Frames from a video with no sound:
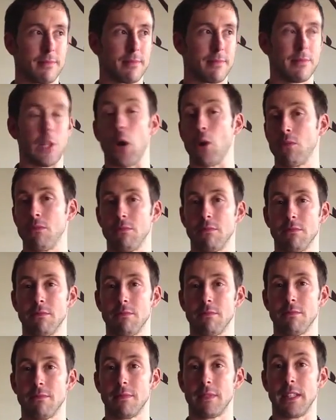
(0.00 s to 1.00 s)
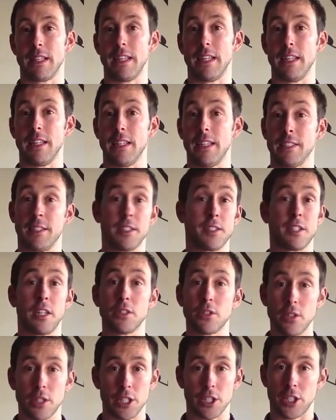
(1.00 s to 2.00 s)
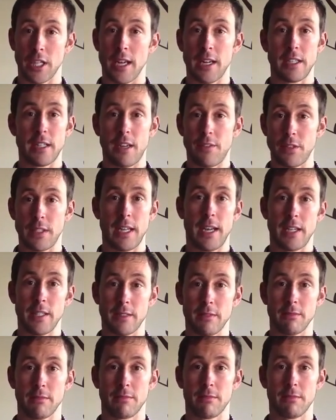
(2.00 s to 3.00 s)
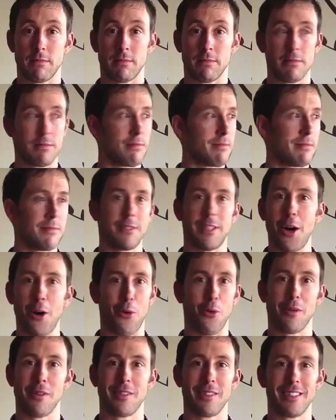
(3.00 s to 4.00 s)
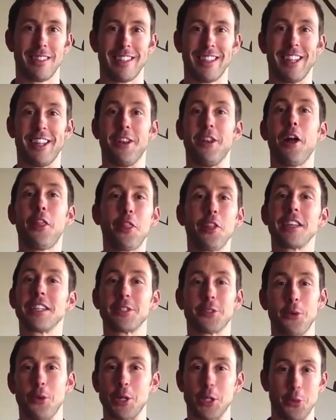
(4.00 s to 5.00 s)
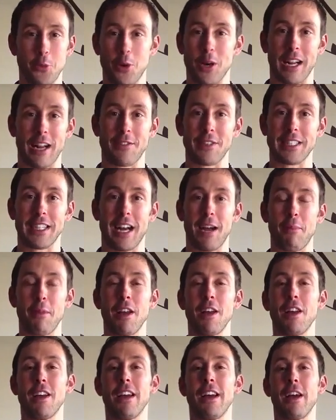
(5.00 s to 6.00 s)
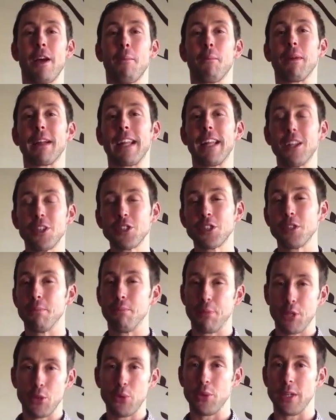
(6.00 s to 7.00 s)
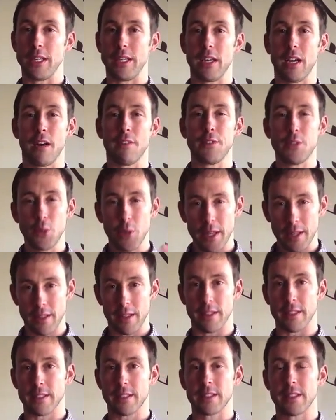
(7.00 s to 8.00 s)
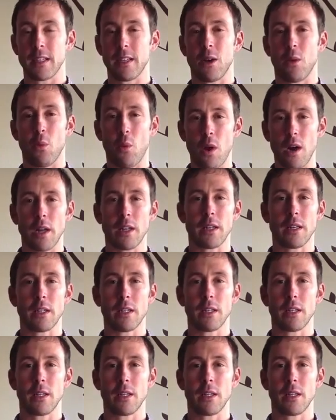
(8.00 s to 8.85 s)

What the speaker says: No. Is the sun going to shine every day? No. Nothing is going to work every time. But here's the beauty of doing this. One,